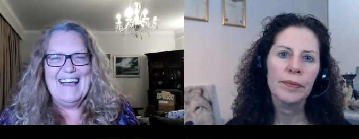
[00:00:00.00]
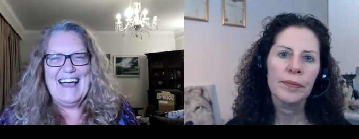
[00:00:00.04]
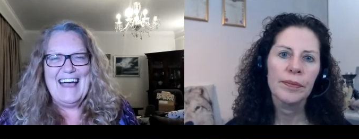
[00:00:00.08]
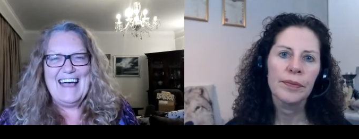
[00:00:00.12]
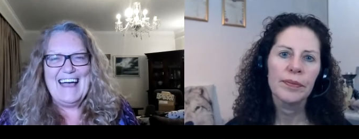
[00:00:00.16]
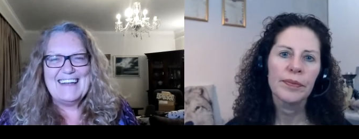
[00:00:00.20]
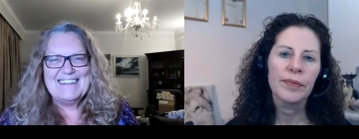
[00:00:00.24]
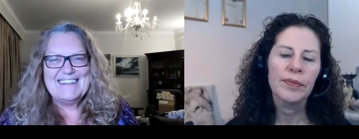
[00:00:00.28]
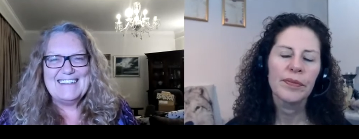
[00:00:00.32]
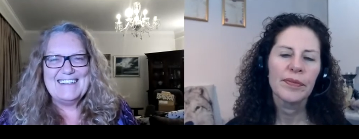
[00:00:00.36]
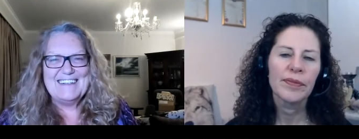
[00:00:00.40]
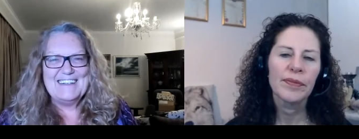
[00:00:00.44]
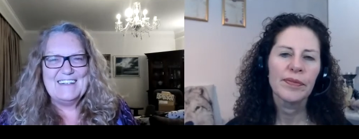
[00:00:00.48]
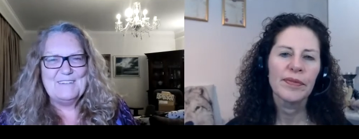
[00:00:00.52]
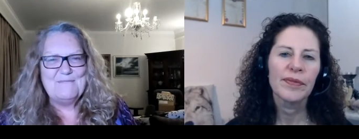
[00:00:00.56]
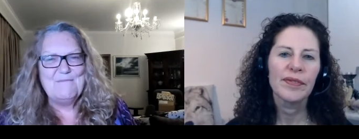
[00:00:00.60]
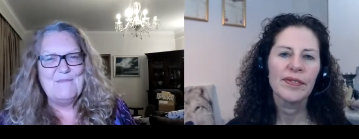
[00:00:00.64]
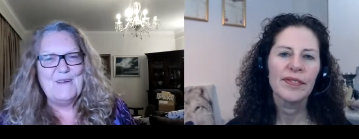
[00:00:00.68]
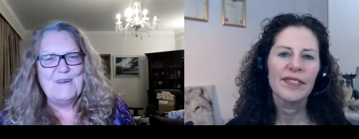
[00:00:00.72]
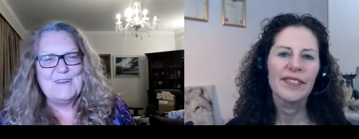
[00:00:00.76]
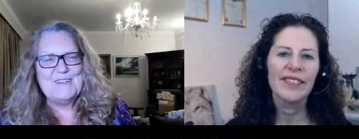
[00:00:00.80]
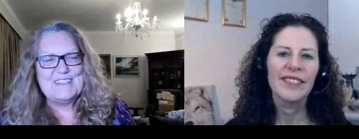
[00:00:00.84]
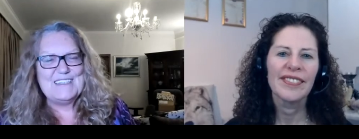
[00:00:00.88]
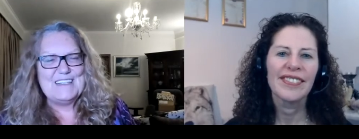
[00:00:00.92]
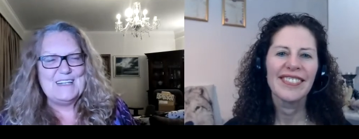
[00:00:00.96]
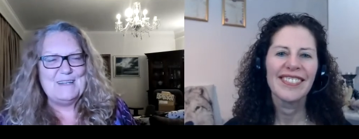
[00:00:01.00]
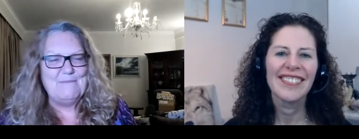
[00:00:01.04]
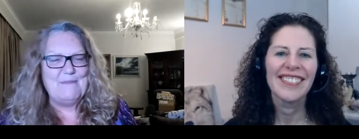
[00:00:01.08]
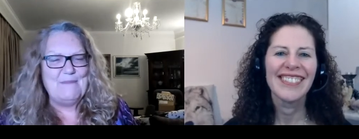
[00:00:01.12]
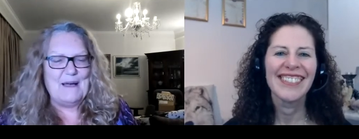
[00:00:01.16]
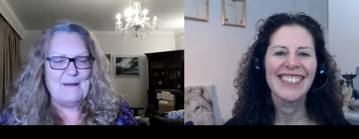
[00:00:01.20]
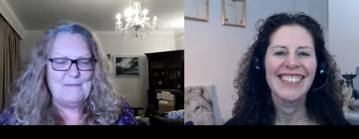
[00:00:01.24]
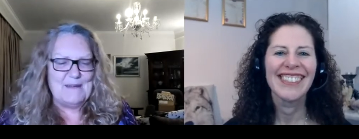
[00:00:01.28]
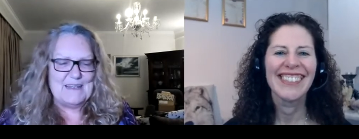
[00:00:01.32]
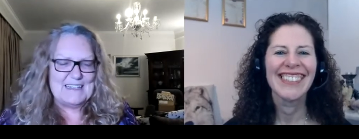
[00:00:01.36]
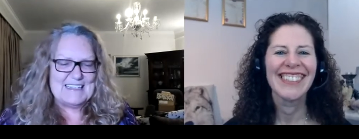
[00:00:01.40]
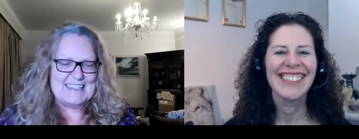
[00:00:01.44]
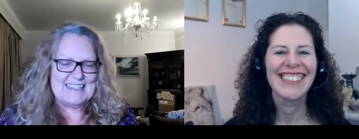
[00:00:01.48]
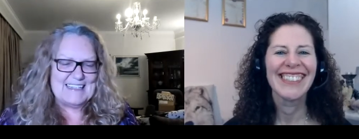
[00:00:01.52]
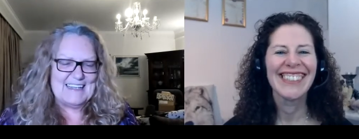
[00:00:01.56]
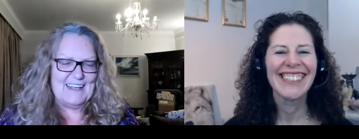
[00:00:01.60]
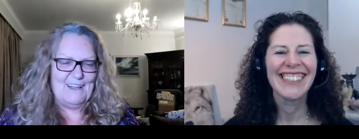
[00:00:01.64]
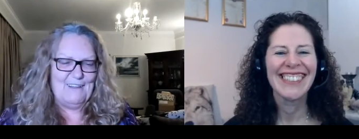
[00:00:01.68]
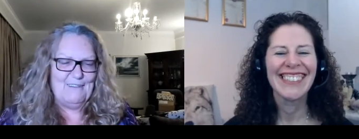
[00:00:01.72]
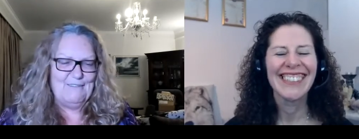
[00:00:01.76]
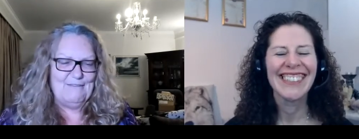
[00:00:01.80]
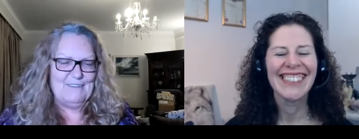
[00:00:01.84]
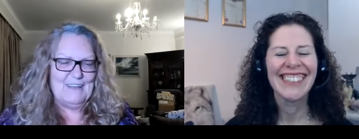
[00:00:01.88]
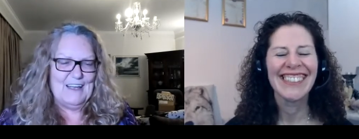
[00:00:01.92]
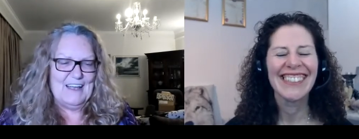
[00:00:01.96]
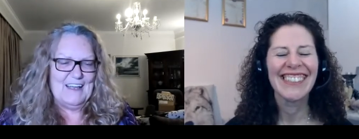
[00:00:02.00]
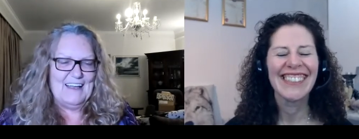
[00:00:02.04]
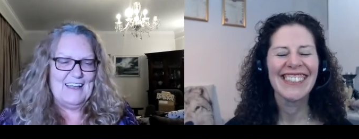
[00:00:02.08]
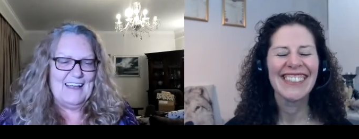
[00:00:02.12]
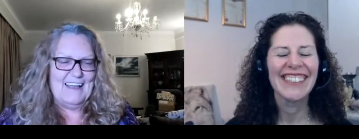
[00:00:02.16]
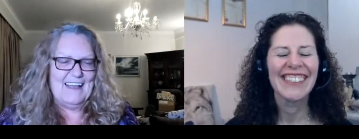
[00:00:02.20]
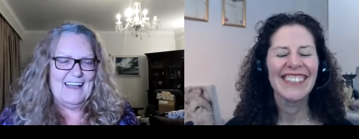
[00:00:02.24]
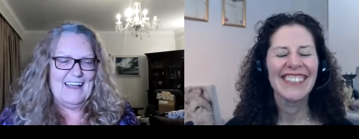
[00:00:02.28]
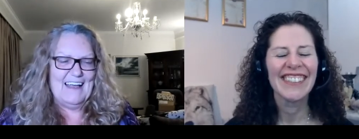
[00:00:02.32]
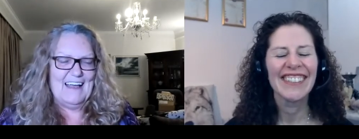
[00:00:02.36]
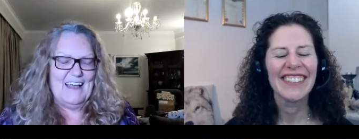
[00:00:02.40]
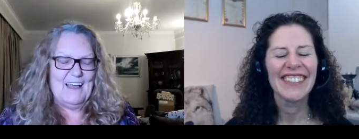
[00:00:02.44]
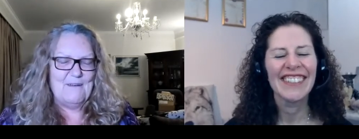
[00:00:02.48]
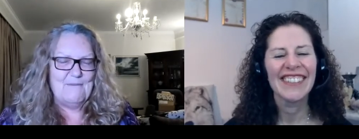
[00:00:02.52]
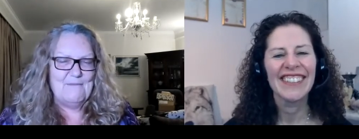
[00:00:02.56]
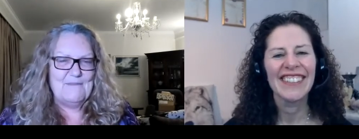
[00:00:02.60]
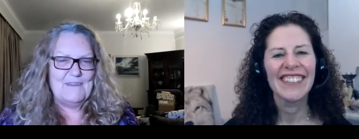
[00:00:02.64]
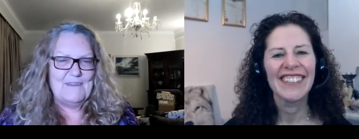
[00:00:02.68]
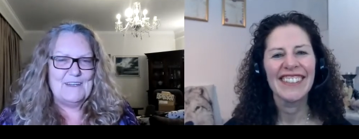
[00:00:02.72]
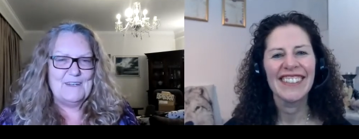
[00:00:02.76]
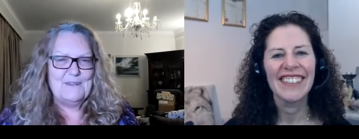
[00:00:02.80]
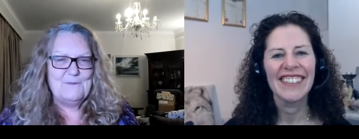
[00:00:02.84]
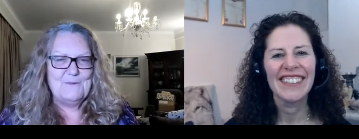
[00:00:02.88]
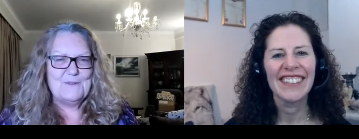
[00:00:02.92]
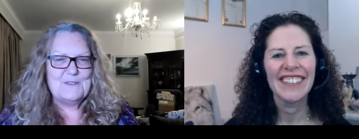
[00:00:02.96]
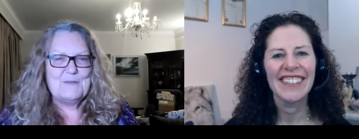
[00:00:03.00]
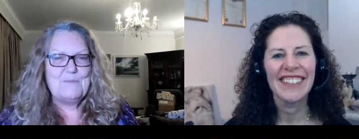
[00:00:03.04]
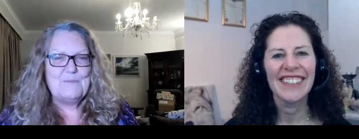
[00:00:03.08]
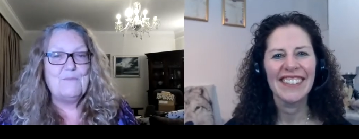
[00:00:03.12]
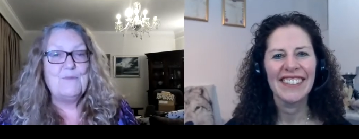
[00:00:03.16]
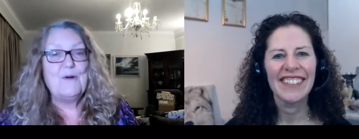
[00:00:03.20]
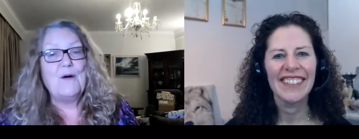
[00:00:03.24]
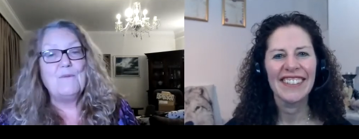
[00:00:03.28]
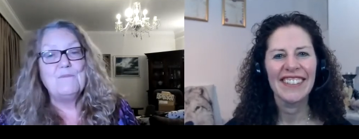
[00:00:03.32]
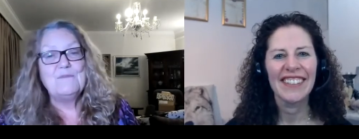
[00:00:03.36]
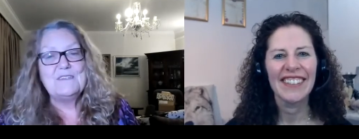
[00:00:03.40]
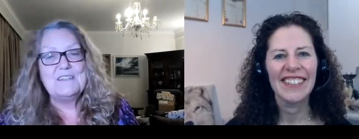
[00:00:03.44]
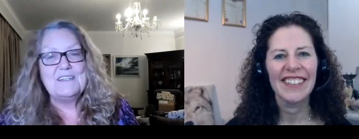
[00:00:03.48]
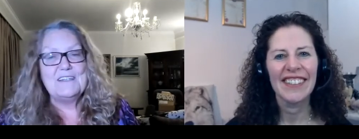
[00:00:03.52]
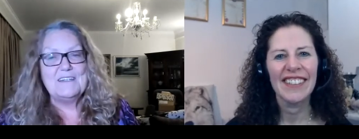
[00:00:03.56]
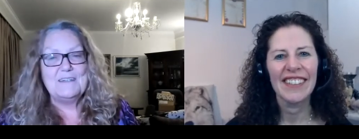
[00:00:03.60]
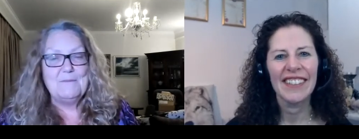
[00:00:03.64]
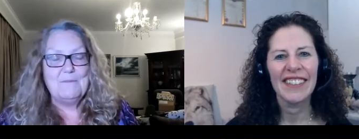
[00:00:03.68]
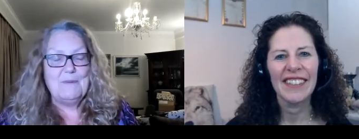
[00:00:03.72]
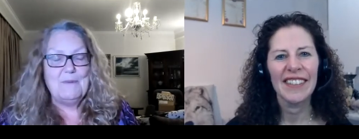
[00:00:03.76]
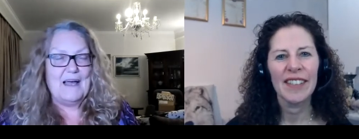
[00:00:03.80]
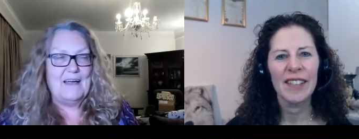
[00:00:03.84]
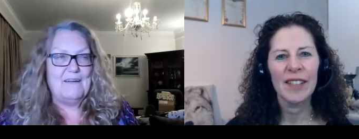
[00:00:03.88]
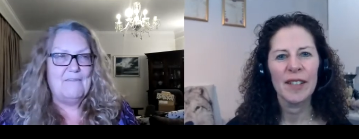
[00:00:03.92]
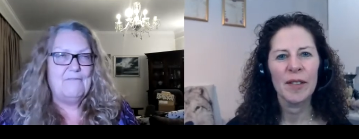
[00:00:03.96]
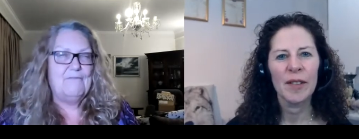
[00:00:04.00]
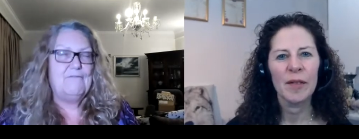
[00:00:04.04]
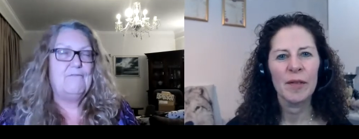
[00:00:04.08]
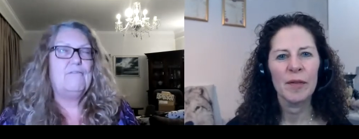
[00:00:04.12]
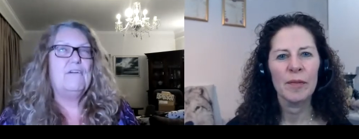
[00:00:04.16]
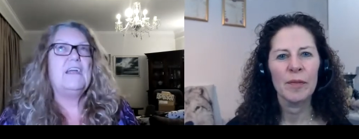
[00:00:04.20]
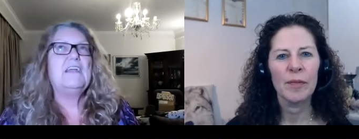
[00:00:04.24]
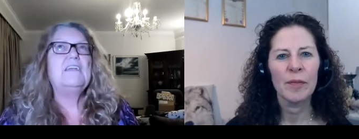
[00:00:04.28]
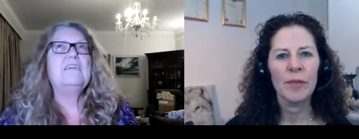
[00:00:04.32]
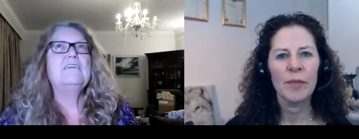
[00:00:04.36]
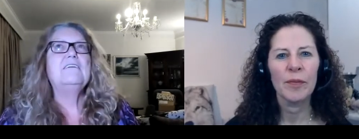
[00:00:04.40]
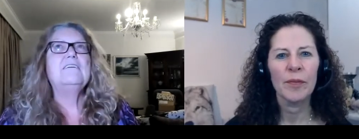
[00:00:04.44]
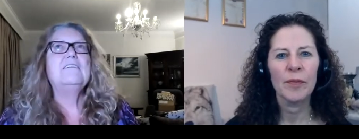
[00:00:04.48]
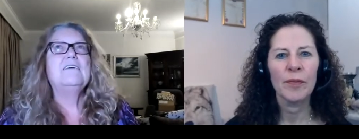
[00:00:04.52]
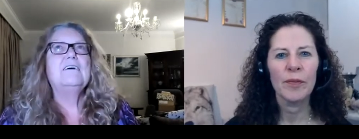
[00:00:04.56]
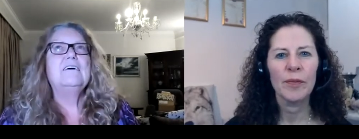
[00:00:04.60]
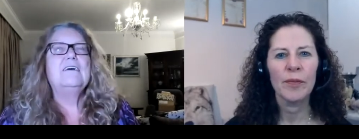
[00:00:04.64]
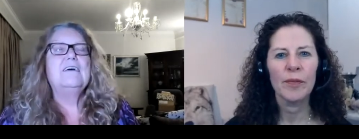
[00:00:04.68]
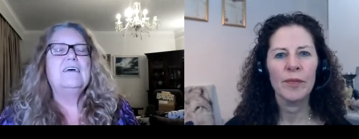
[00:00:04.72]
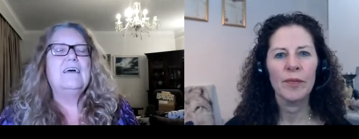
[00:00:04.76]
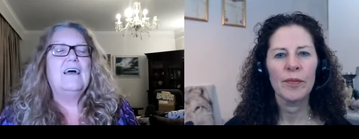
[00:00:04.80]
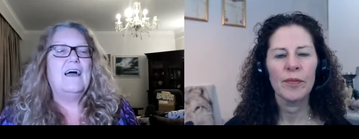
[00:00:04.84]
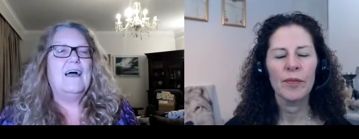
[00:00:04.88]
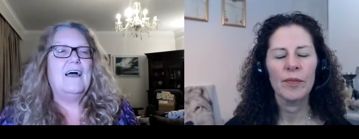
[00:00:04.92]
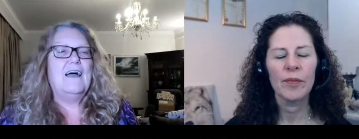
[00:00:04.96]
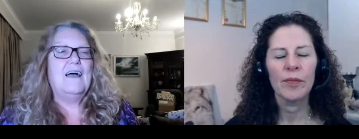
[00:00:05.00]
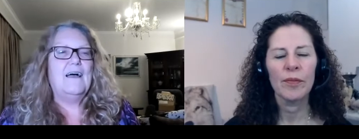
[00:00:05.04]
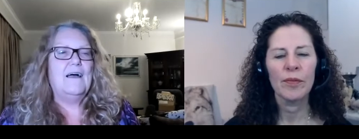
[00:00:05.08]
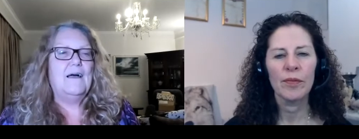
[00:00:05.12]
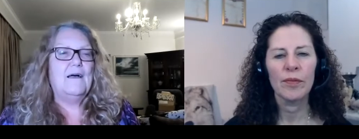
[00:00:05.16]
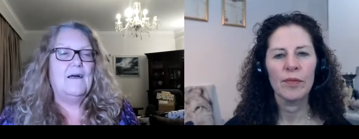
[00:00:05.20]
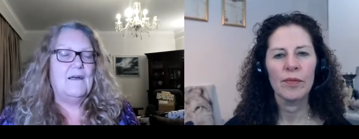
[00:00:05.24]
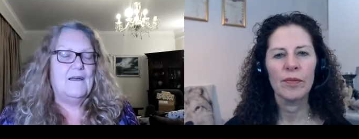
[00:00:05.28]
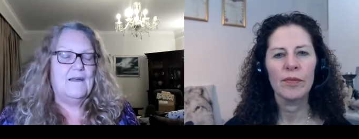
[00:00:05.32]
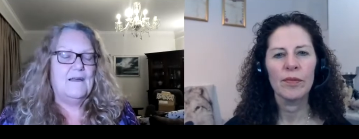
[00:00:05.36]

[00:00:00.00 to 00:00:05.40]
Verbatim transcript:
Speaker 1: I did it mostly by myself. Um, it was prompted by a friend uh,